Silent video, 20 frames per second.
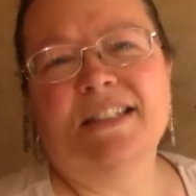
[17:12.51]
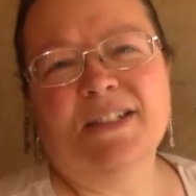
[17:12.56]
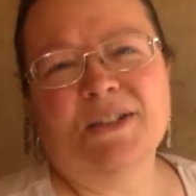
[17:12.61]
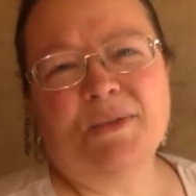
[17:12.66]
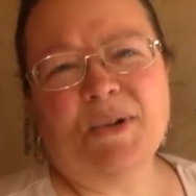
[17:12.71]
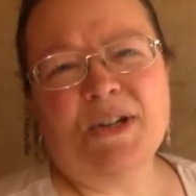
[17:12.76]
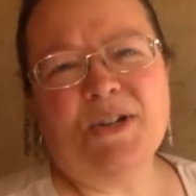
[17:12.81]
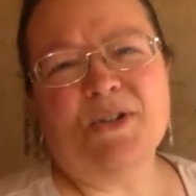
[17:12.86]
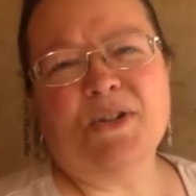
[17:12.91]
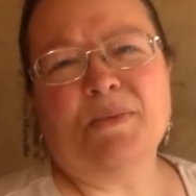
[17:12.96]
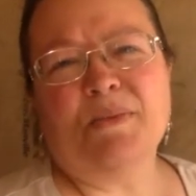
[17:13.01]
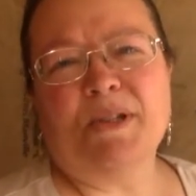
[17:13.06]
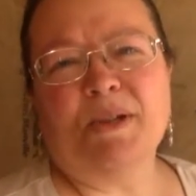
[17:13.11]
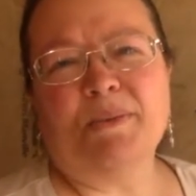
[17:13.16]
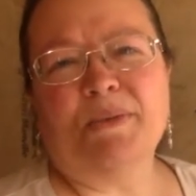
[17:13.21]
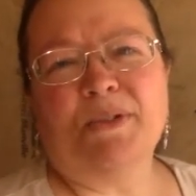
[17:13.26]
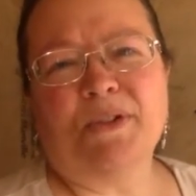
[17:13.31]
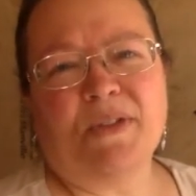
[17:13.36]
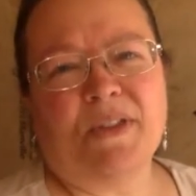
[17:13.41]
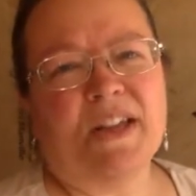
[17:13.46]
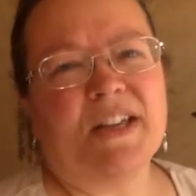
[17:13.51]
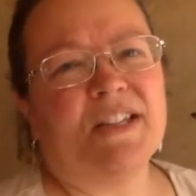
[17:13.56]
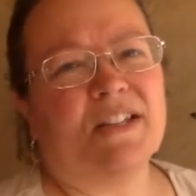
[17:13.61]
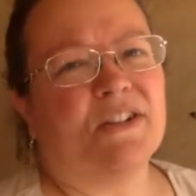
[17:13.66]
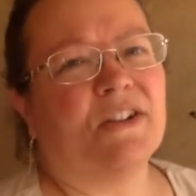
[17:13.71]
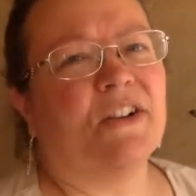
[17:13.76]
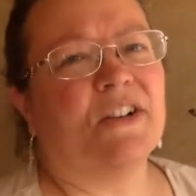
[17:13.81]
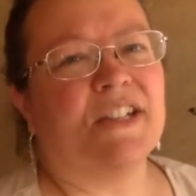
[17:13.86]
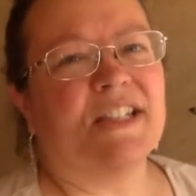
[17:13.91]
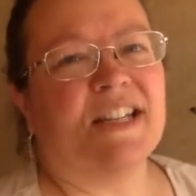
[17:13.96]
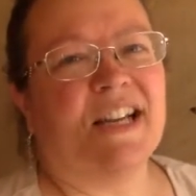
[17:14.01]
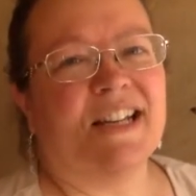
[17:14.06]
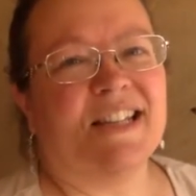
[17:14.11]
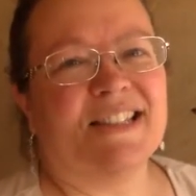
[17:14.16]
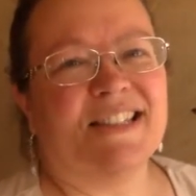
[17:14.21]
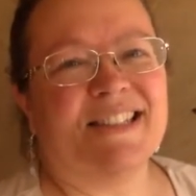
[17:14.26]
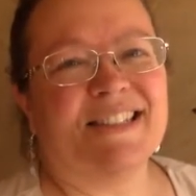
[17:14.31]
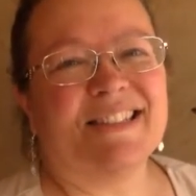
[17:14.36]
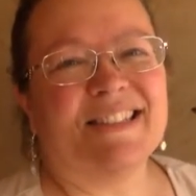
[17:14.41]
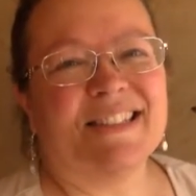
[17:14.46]
We do some similar things in our
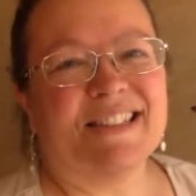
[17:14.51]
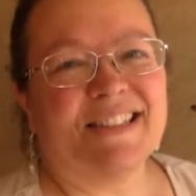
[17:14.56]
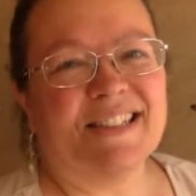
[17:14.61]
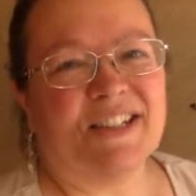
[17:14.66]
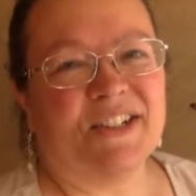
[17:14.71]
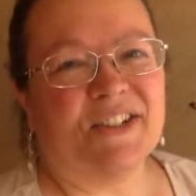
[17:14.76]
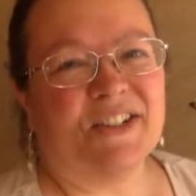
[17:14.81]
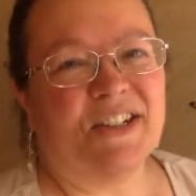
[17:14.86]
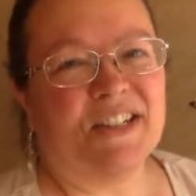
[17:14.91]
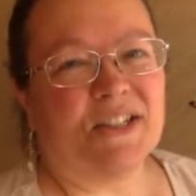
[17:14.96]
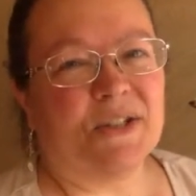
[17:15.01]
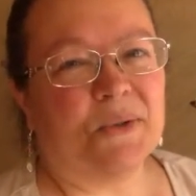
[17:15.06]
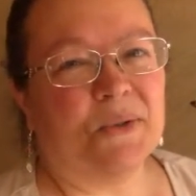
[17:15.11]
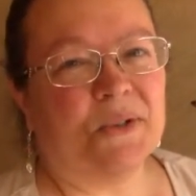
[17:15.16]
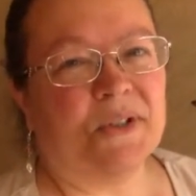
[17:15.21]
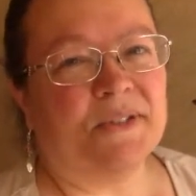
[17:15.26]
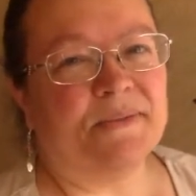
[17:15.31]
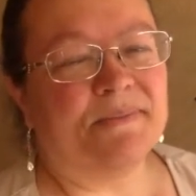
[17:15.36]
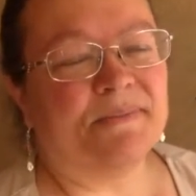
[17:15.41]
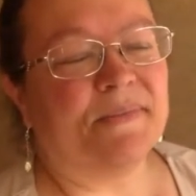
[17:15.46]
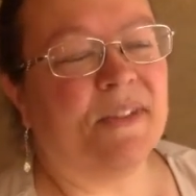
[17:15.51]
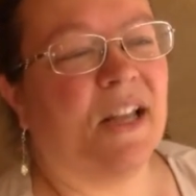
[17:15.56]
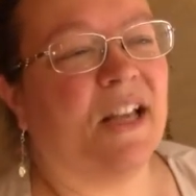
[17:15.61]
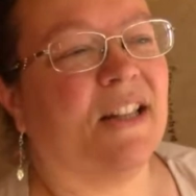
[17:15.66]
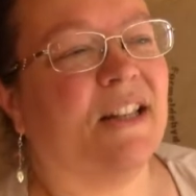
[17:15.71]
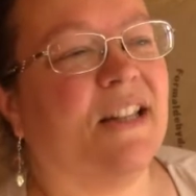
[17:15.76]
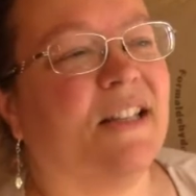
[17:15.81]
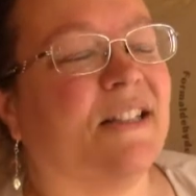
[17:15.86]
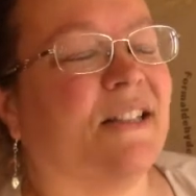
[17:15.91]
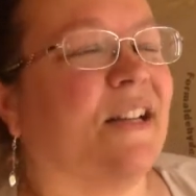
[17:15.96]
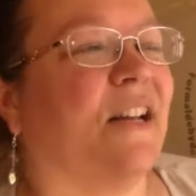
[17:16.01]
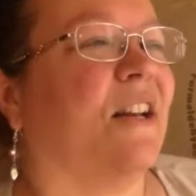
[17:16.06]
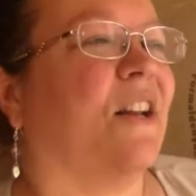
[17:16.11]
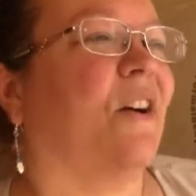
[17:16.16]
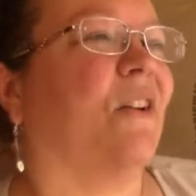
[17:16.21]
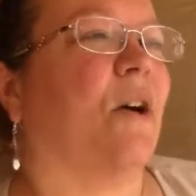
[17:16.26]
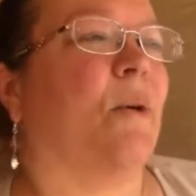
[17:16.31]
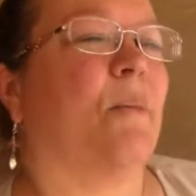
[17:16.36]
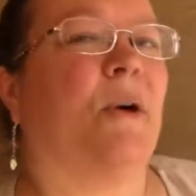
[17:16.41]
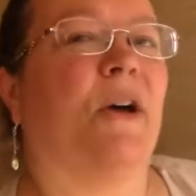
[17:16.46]
designs, so it's cool. At least I
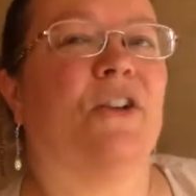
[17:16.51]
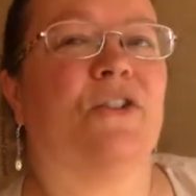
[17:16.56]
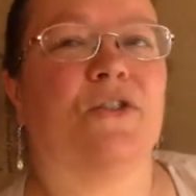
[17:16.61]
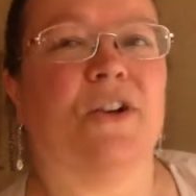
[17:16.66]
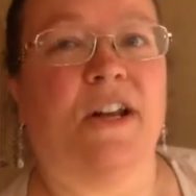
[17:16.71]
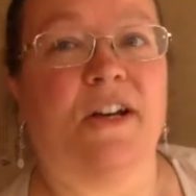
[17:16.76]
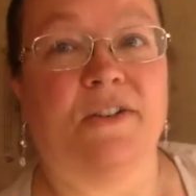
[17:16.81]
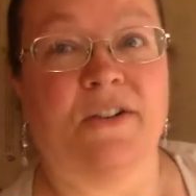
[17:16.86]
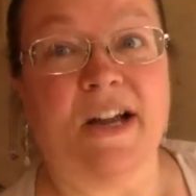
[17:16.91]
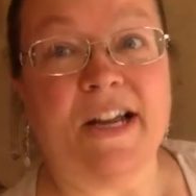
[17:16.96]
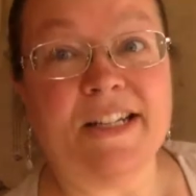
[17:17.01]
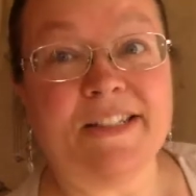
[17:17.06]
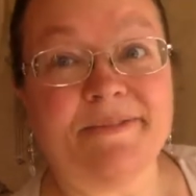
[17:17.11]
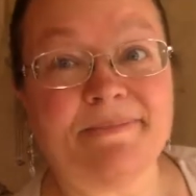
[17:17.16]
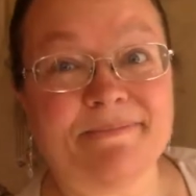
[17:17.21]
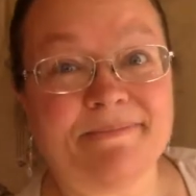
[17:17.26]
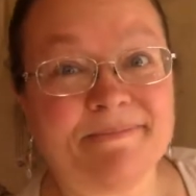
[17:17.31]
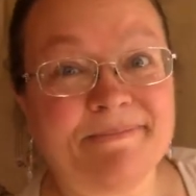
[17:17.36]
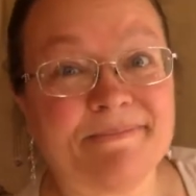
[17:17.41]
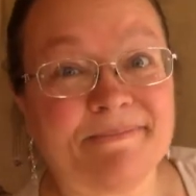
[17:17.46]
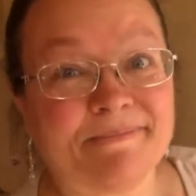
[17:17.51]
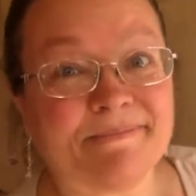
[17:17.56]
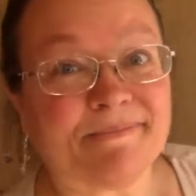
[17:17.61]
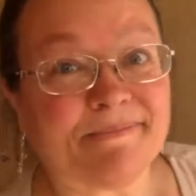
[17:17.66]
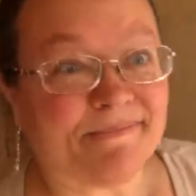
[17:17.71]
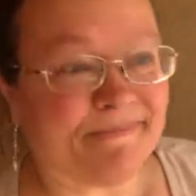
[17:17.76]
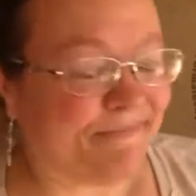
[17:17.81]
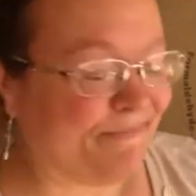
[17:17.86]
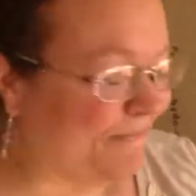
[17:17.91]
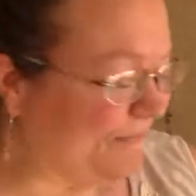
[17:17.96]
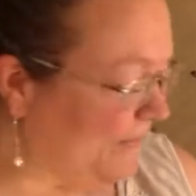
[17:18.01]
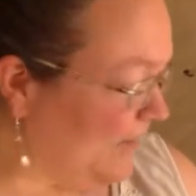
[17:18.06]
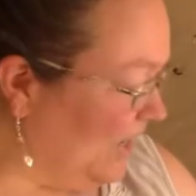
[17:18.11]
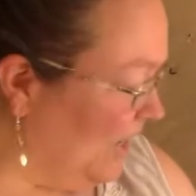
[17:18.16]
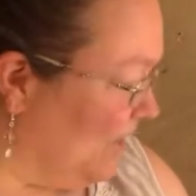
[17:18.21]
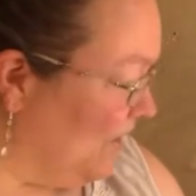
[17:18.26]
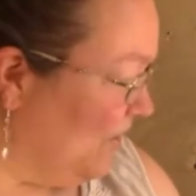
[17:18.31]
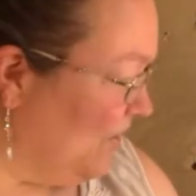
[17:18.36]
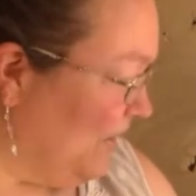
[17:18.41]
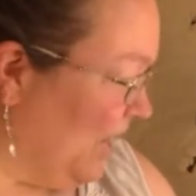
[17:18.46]
know I'm on trend, right?
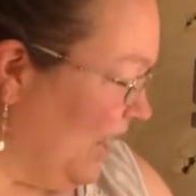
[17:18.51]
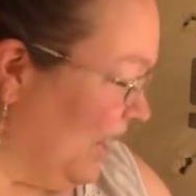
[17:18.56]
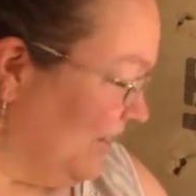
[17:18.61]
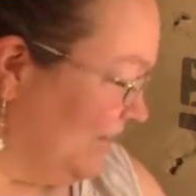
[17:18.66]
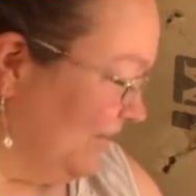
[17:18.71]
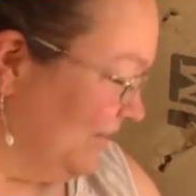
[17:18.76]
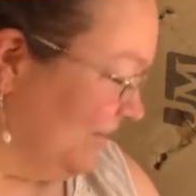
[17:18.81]
Okay.